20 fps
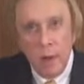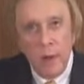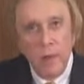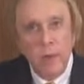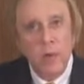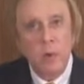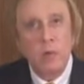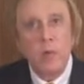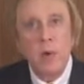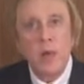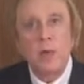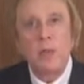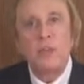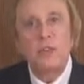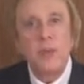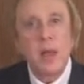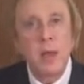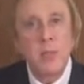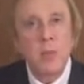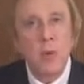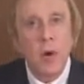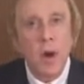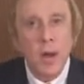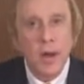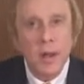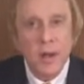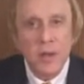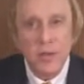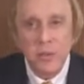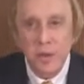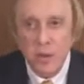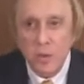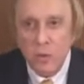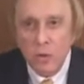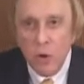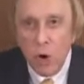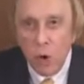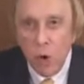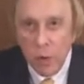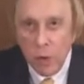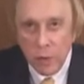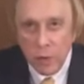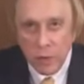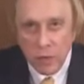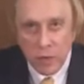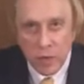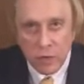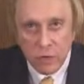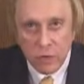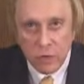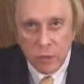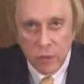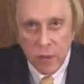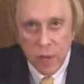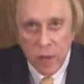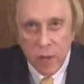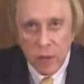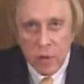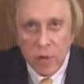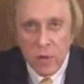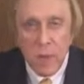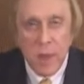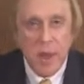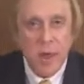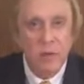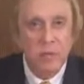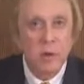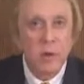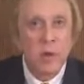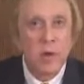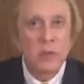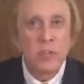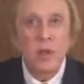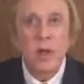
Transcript: The real estate market is in total disarray, and you may have lost